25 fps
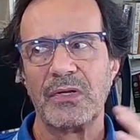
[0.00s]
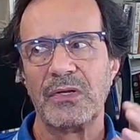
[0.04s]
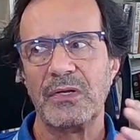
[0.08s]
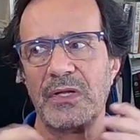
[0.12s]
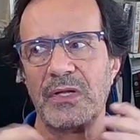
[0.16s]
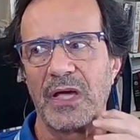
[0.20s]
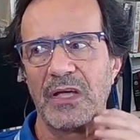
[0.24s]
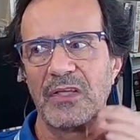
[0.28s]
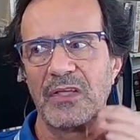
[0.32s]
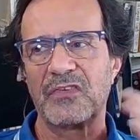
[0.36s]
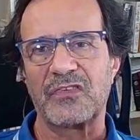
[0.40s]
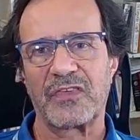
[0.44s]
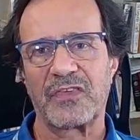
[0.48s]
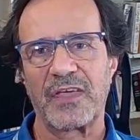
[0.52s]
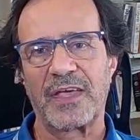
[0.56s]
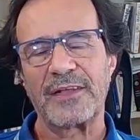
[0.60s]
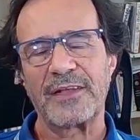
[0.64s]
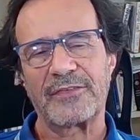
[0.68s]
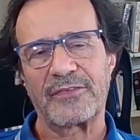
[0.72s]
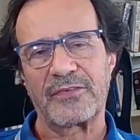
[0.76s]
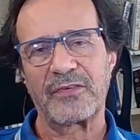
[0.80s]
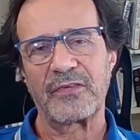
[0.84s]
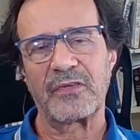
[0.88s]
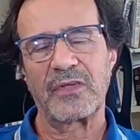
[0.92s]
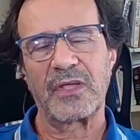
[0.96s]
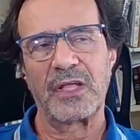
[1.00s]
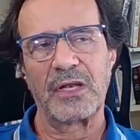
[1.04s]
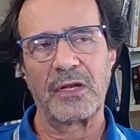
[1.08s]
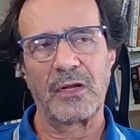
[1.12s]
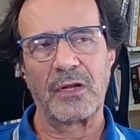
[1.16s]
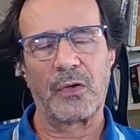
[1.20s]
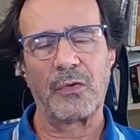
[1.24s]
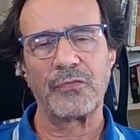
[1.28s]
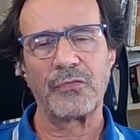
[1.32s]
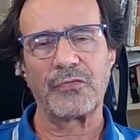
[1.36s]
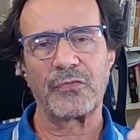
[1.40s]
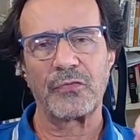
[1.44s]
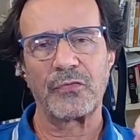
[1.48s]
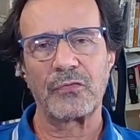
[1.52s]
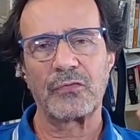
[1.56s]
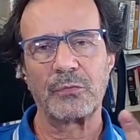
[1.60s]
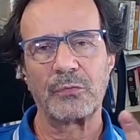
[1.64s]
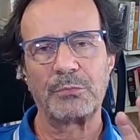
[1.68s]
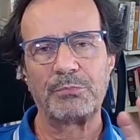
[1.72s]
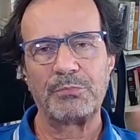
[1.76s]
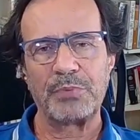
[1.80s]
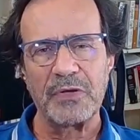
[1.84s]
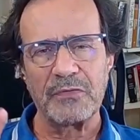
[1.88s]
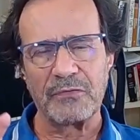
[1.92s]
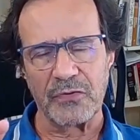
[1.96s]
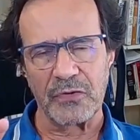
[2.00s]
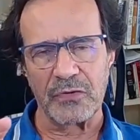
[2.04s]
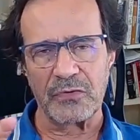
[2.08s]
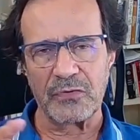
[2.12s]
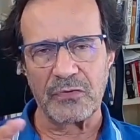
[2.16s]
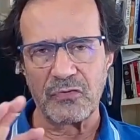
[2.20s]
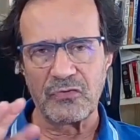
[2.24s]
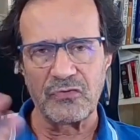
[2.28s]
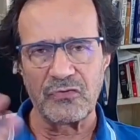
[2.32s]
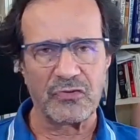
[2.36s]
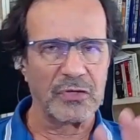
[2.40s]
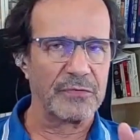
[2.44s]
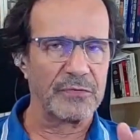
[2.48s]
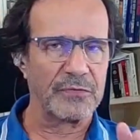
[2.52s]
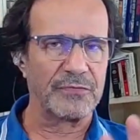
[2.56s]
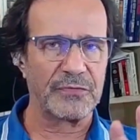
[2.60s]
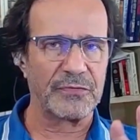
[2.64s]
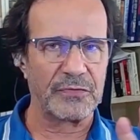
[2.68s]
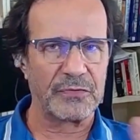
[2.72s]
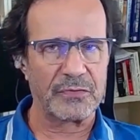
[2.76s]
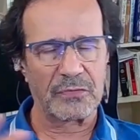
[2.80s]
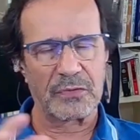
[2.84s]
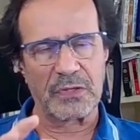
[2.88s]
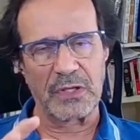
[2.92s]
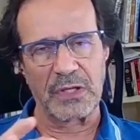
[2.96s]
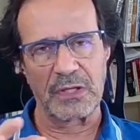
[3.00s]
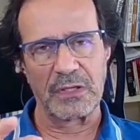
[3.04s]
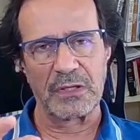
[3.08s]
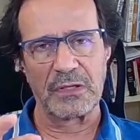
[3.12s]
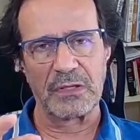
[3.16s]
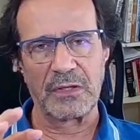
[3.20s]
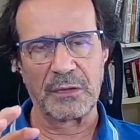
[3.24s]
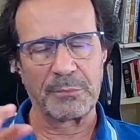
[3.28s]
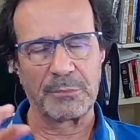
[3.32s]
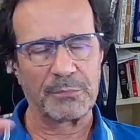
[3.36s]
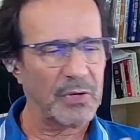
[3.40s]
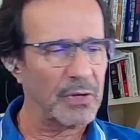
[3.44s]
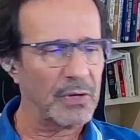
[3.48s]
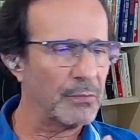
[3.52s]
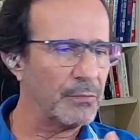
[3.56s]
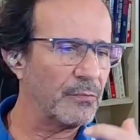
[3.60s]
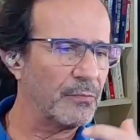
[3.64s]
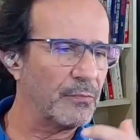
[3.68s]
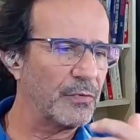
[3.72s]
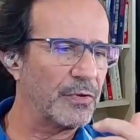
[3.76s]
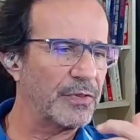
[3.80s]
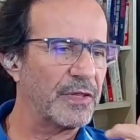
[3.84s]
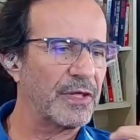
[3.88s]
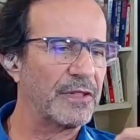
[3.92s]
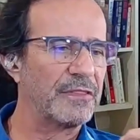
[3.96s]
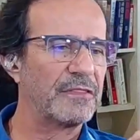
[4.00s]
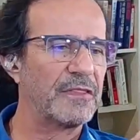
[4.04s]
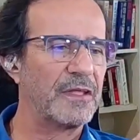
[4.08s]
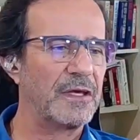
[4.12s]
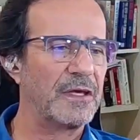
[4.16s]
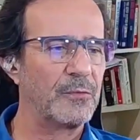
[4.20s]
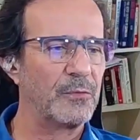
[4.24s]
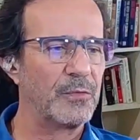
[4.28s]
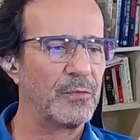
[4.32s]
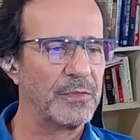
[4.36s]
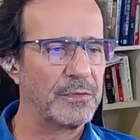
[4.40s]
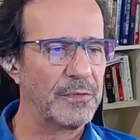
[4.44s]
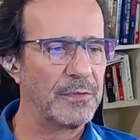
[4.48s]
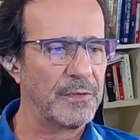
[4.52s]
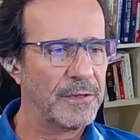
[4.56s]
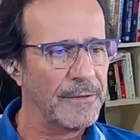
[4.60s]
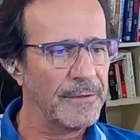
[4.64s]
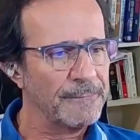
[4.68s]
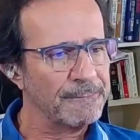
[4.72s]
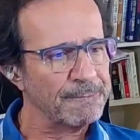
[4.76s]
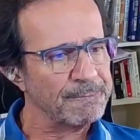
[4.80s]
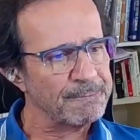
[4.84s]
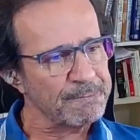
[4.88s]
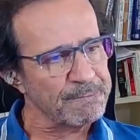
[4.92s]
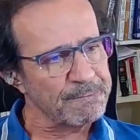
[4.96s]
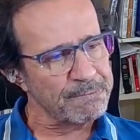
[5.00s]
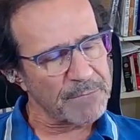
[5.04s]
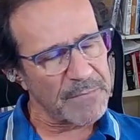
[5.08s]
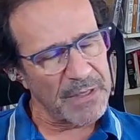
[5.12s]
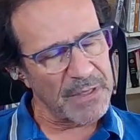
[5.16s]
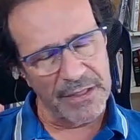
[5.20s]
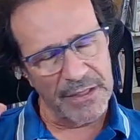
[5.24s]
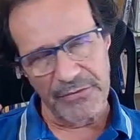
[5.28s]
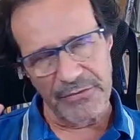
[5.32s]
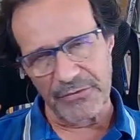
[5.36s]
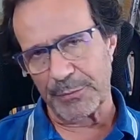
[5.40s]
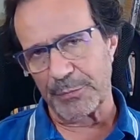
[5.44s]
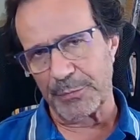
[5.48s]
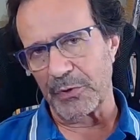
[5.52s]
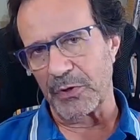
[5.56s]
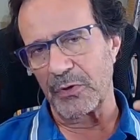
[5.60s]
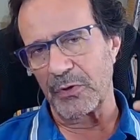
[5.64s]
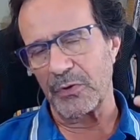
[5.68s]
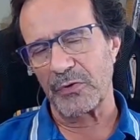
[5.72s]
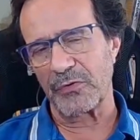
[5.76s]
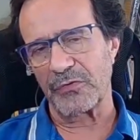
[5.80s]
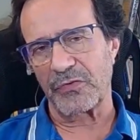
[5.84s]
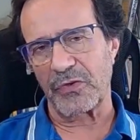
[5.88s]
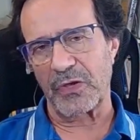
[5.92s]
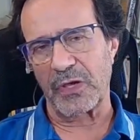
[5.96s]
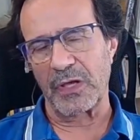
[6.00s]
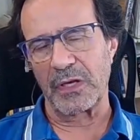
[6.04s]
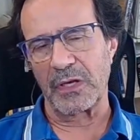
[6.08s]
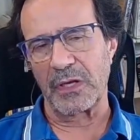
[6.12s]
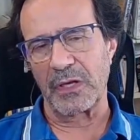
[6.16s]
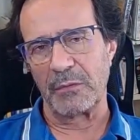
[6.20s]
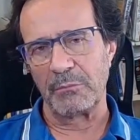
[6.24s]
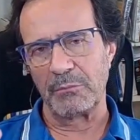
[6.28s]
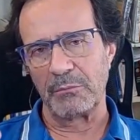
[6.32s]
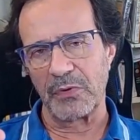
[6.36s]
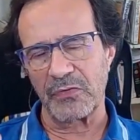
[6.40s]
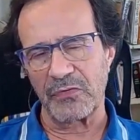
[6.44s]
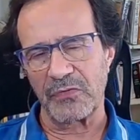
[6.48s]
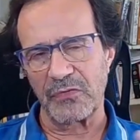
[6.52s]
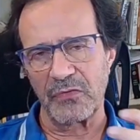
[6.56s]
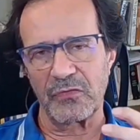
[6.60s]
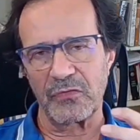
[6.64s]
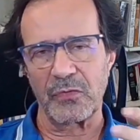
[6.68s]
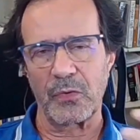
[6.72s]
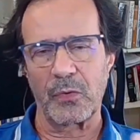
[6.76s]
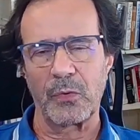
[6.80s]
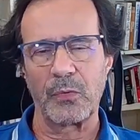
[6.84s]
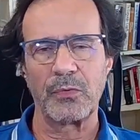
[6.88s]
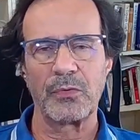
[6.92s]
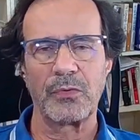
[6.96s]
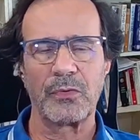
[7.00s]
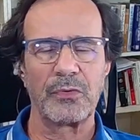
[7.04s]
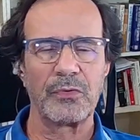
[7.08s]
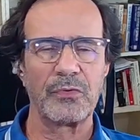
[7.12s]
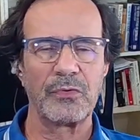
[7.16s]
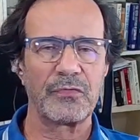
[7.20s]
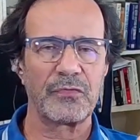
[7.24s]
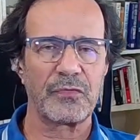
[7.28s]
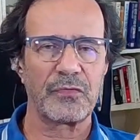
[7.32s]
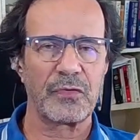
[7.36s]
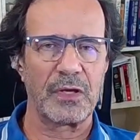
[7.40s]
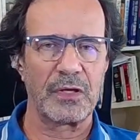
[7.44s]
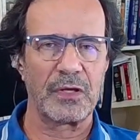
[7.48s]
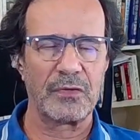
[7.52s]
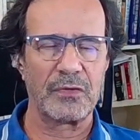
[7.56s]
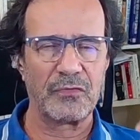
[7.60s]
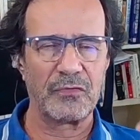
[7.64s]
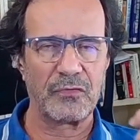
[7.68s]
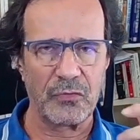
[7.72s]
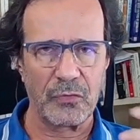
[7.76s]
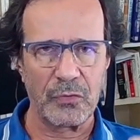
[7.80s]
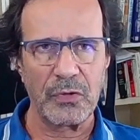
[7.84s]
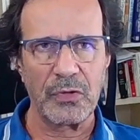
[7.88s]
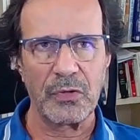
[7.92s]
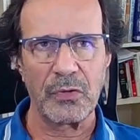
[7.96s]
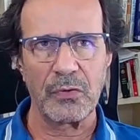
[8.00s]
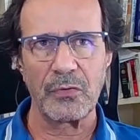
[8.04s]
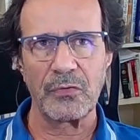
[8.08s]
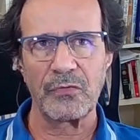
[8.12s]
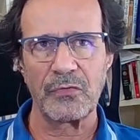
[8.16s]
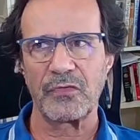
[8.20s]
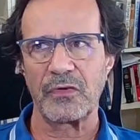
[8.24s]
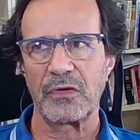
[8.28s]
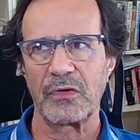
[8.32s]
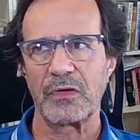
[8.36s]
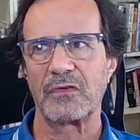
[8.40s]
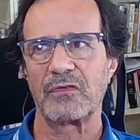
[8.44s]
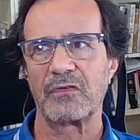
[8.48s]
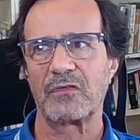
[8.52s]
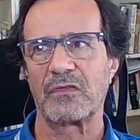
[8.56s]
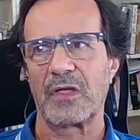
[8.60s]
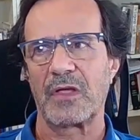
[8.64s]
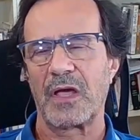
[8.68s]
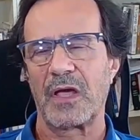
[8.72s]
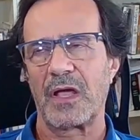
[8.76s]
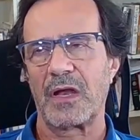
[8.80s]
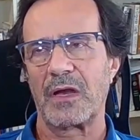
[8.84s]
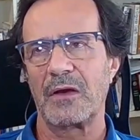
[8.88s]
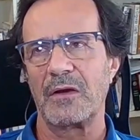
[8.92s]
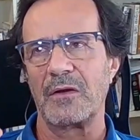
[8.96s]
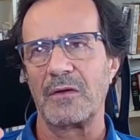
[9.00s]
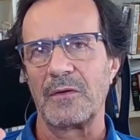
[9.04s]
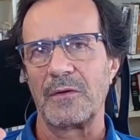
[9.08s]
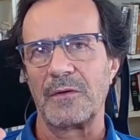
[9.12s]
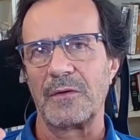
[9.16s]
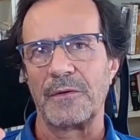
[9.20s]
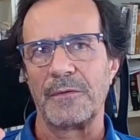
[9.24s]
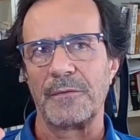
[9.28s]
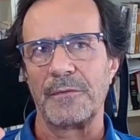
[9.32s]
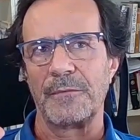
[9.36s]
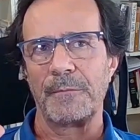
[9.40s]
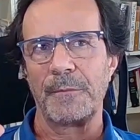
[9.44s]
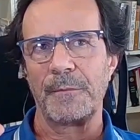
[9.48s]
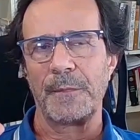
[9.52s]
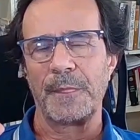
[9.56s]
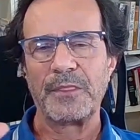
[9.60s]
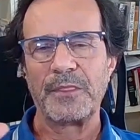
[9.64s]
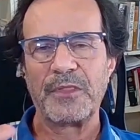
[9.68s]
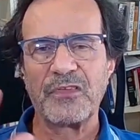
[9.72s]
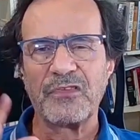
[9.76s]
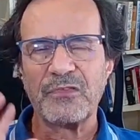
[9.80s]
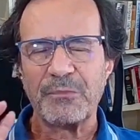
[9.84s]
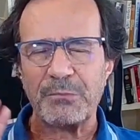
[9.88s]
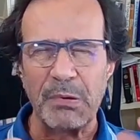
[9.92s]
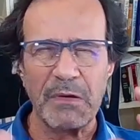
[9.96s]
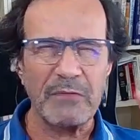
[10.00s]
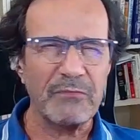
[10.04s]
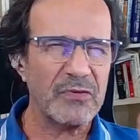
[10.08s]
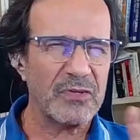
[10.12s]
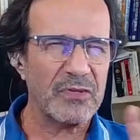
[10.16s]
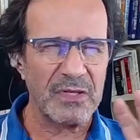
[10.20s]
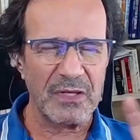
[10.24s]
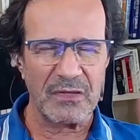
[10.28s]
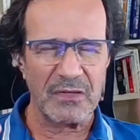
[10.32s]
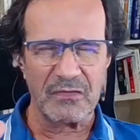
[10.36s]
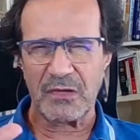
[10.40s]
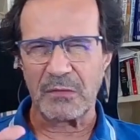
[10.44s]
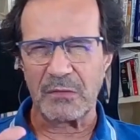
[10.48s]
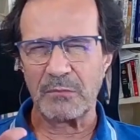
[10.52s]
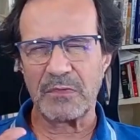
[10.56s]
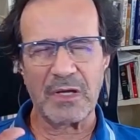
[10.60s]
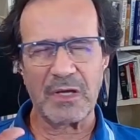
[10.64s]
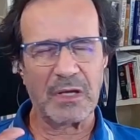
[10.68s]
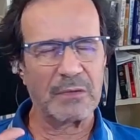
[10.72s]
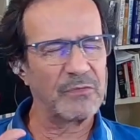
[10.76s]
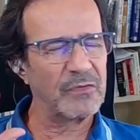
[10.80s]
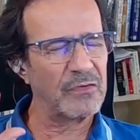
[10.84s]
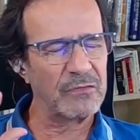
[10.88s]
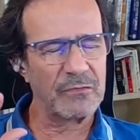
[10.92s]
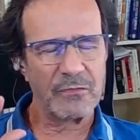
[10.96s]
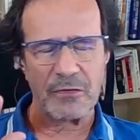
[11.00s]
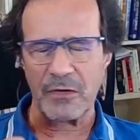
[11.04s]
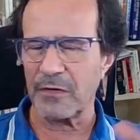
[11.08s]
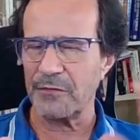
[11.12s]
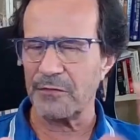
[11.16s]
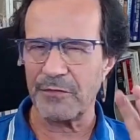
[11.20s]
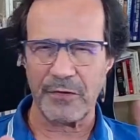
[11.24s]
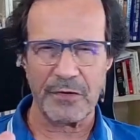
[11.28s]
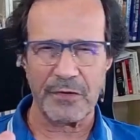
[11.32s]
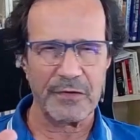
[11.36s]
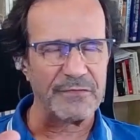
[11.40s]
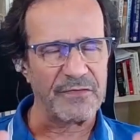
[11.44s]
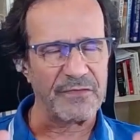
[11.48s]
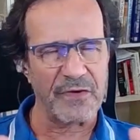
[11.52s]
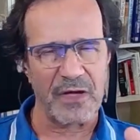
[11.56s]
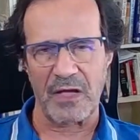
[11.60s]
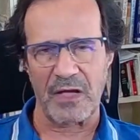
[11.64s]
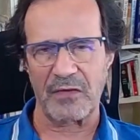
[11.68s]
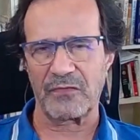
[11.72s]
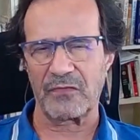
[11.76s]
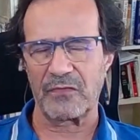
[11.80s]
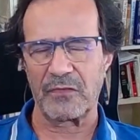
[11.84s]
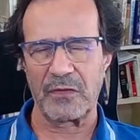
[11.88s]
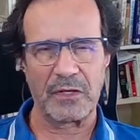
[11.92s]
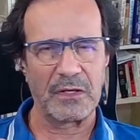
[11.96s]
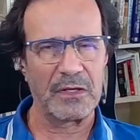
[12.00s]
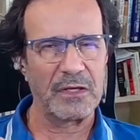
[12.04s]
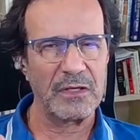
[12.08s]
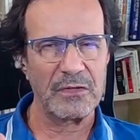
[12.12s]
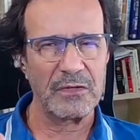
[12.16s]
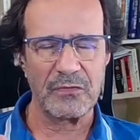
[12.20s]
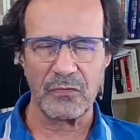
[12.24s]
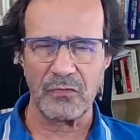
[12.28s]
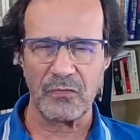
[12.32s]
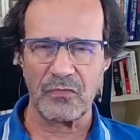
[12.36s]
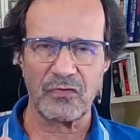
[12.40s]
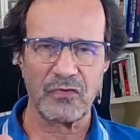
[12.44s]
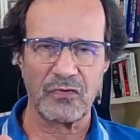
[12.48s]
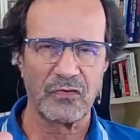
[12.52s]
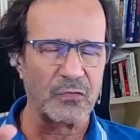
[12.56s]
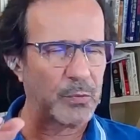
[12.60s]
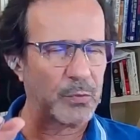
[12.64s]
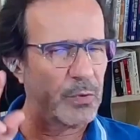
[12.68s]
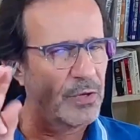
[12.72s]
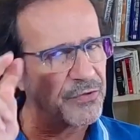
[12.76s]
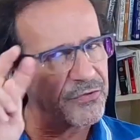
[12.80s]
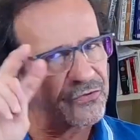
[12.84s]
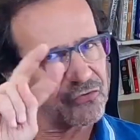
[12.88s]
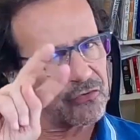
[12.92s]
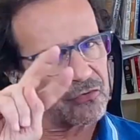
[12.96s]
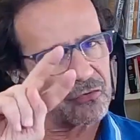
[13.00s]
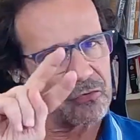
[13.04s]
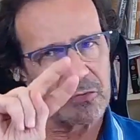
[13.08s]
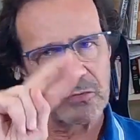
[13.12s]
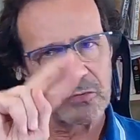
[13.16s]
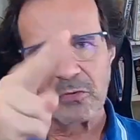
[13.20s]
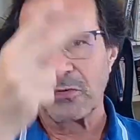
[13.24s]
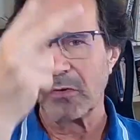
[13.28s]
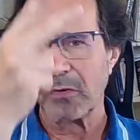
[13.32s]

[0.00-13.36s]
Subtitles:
dissect and also to pivot, to shift. And the problem with, I think, with entrepreneurs and business owners and juniors is that this pivoting sometimes is very, very fast. They need to switch